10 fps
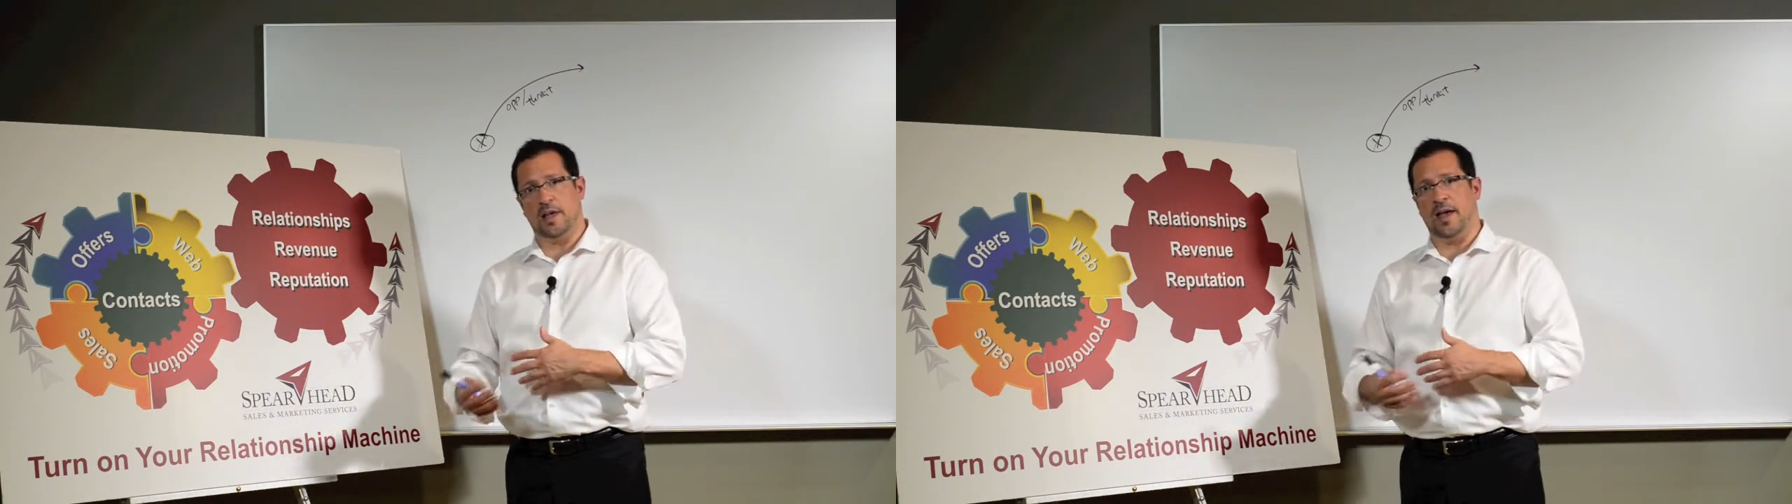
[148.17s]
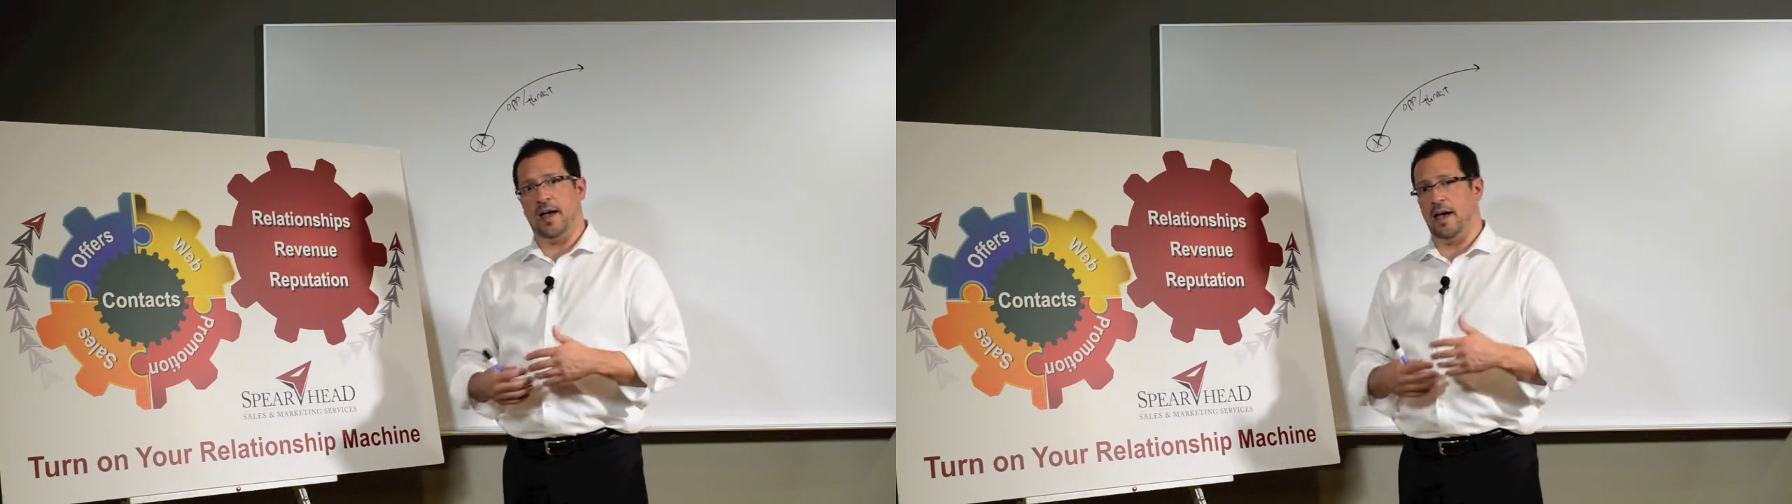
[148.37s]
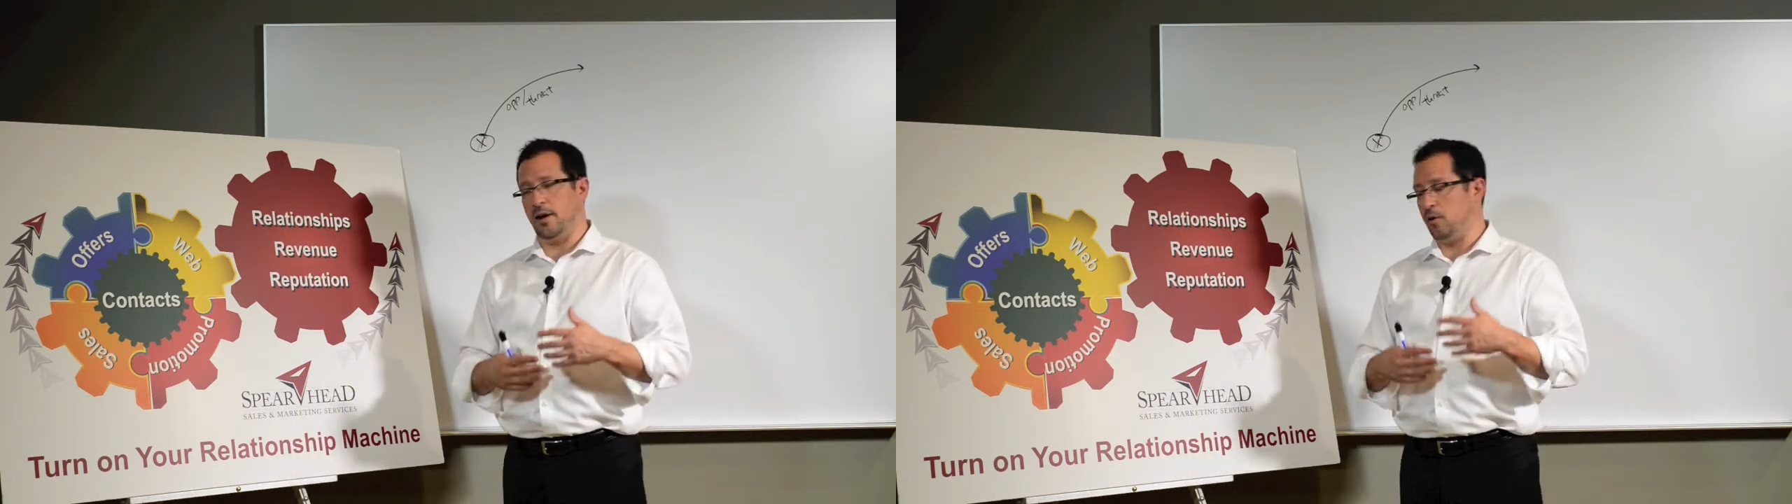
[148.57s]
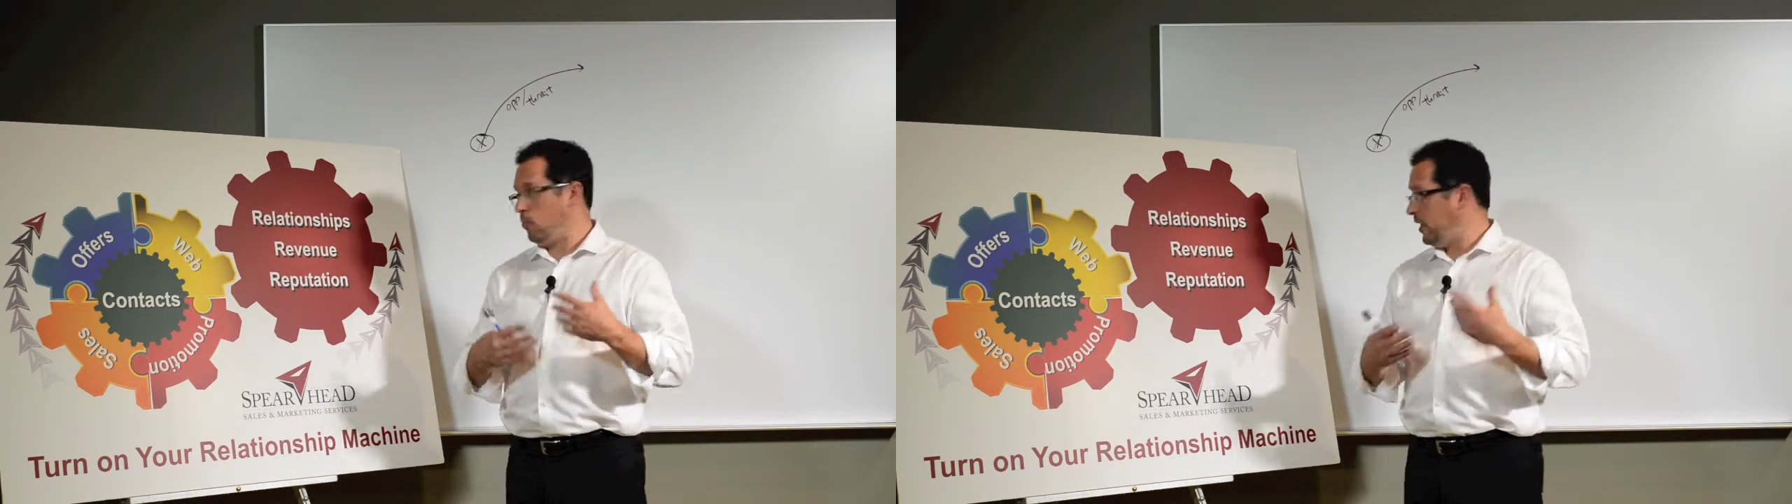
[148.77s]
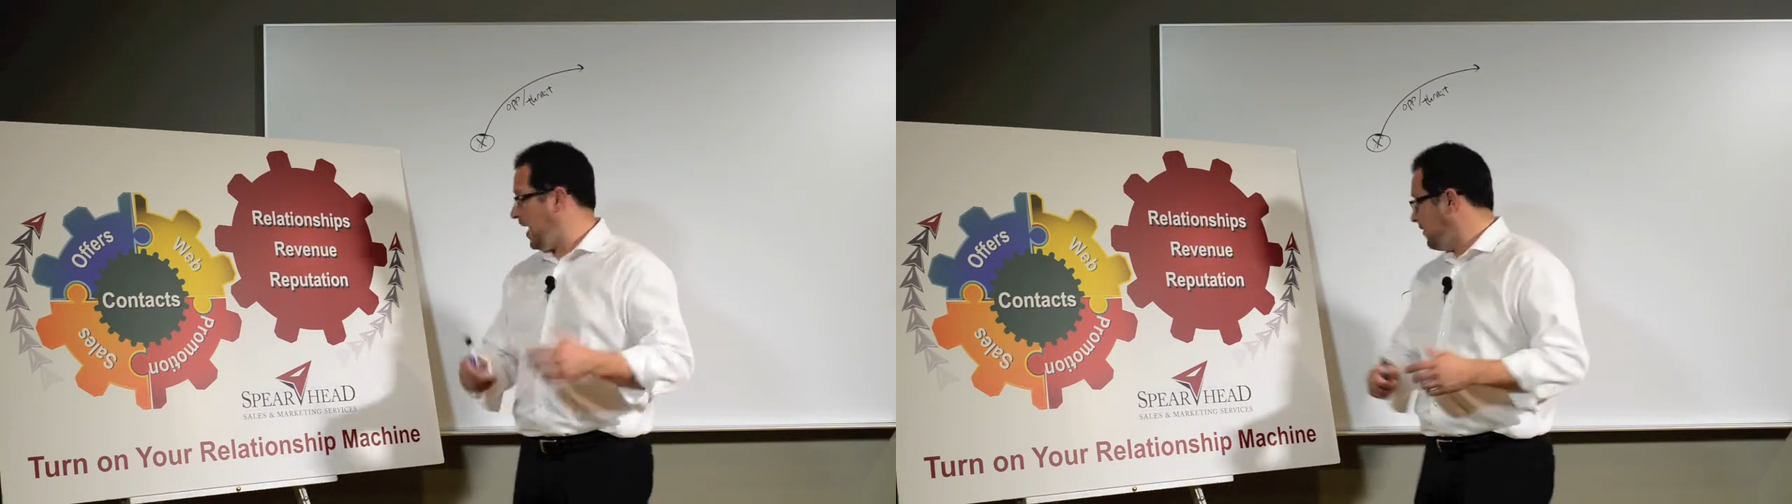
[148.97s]
ad or
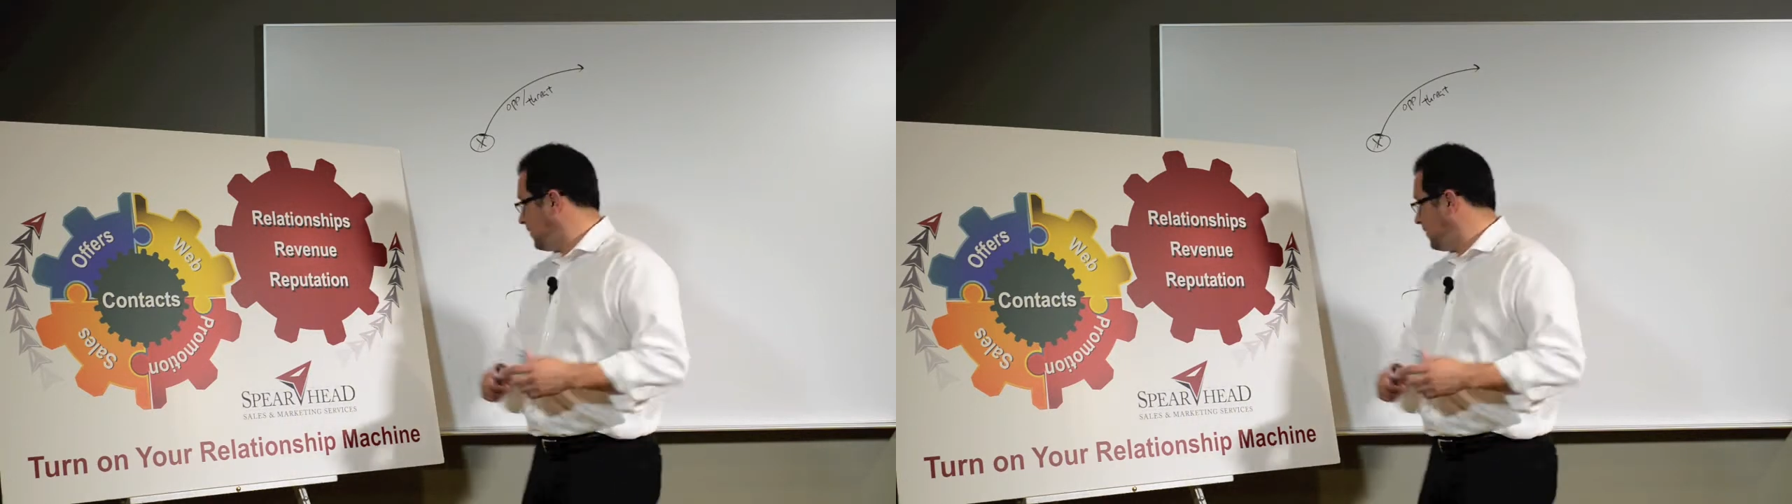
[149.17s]
what have